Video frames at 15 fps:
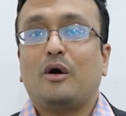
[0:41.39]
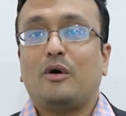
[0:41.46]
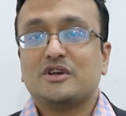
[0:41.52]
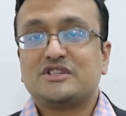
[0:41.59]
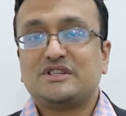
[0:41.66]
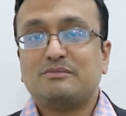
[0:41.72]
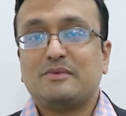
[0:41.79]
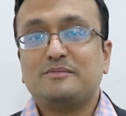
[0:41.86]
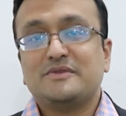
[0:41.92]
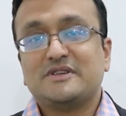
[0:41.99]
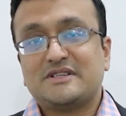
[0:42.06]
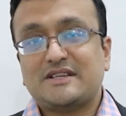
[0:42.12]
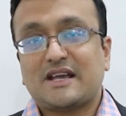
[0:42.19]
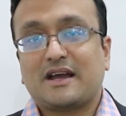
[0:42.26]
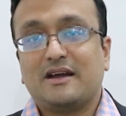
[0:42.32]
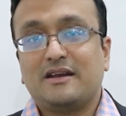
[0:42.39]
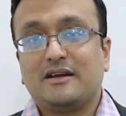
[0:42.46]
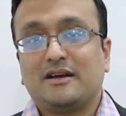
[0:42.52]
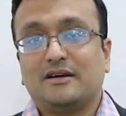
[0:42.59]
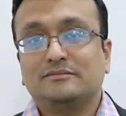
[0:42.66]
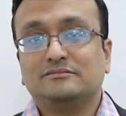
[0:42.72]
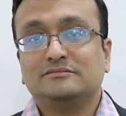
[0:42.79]
Ocimum
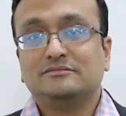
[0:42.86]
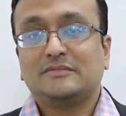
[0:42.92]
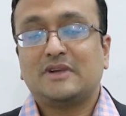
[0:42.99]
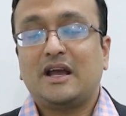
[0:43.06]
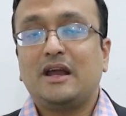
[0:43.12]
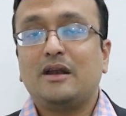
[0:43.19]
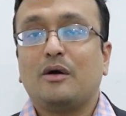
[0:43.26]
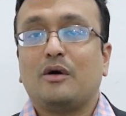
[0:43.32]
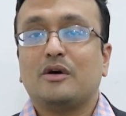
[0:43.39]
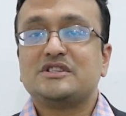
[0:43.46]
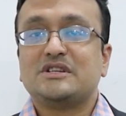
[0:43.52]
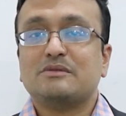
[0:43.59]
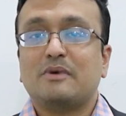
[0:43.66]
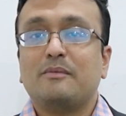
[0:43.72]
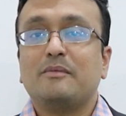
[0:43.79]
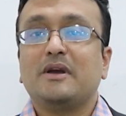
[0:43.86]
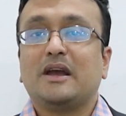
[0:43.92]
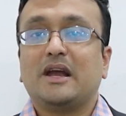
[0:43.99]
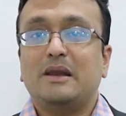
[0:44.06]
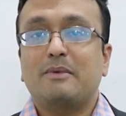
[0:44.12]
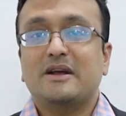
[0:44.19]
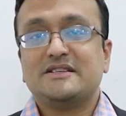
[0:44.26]
saccharicum and Ocimum
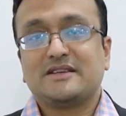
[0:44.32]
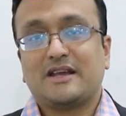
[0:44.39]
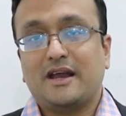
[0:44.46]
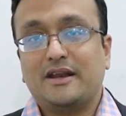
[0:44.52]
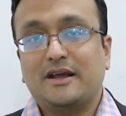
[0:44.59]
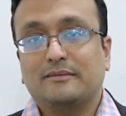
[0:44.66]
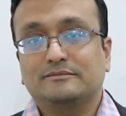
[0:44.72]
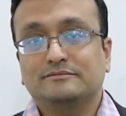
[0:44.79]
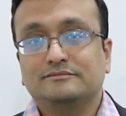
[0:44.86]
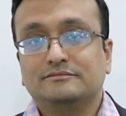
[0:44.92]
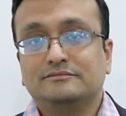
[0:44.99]
kilimanskarium.